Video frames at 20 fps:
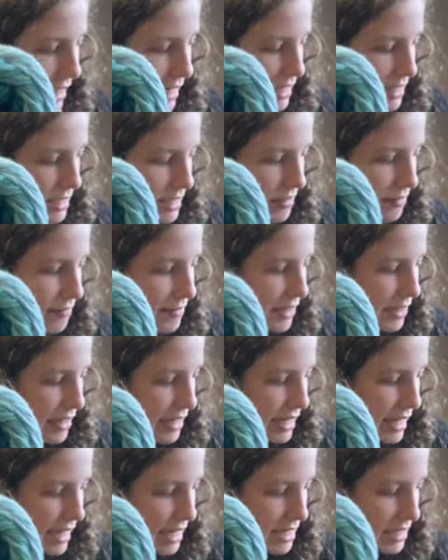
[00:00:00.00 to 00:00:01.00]
is very
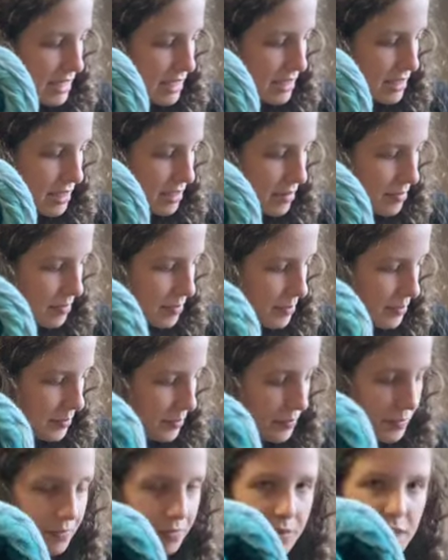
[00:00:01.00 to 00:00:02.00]
nice.
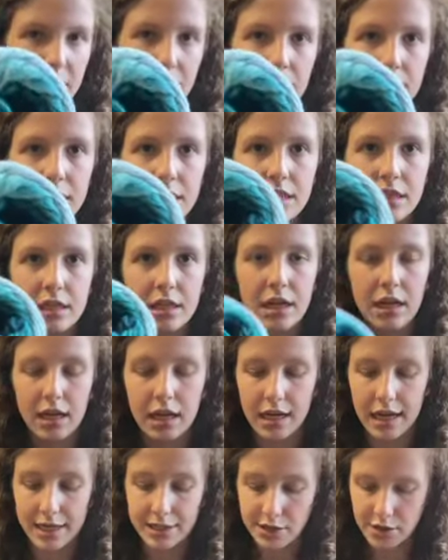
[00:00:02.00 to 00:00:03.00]

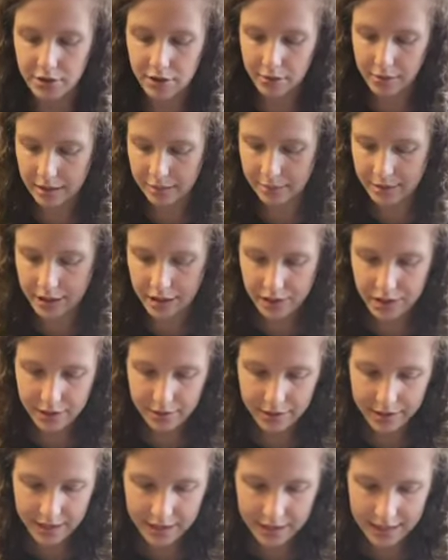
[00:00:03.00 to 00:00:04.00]
I don't know what I'm gonna do
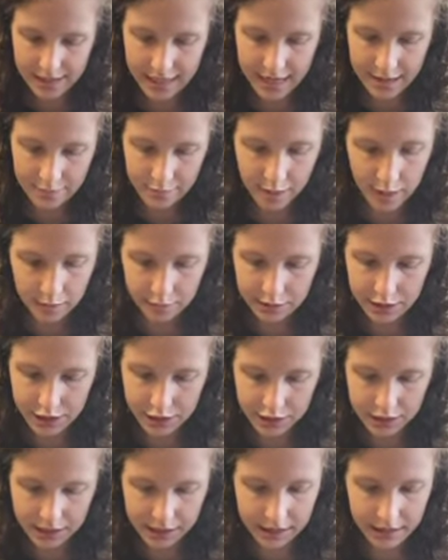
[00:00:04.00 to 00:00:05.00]
with this yet. Probably
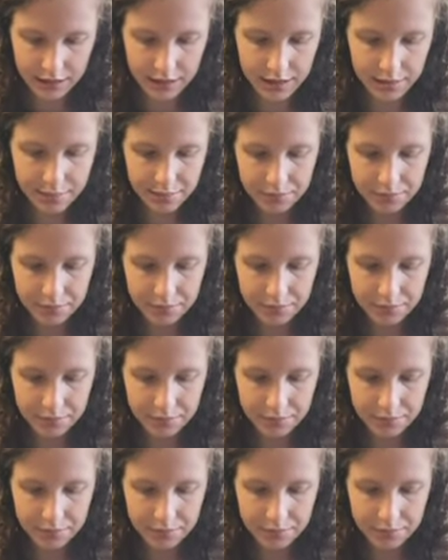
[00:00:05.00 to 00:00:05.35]
just like a